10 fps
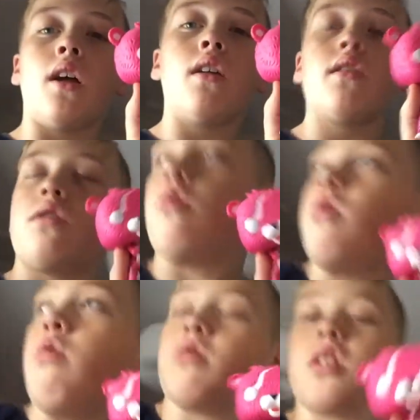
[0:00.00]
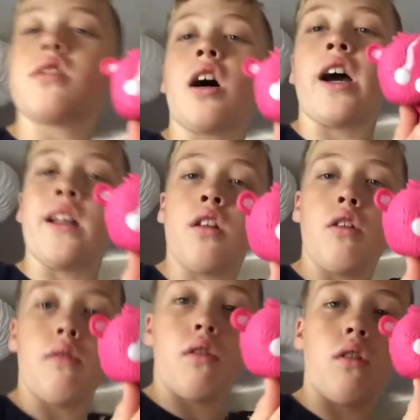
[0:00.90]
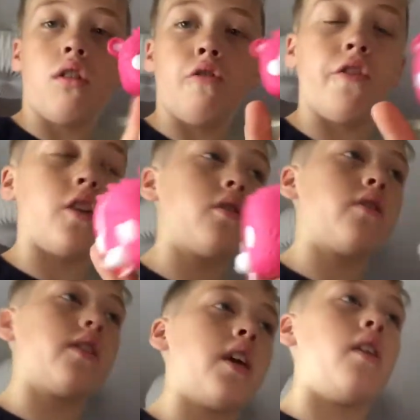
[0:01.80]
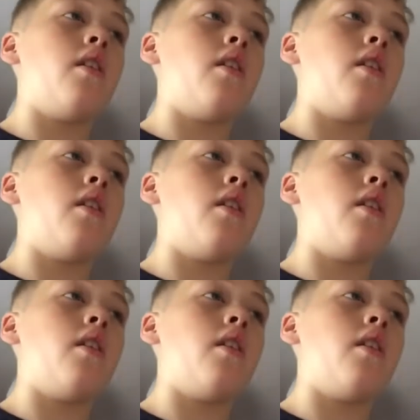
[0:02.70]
So it was designed off this skin.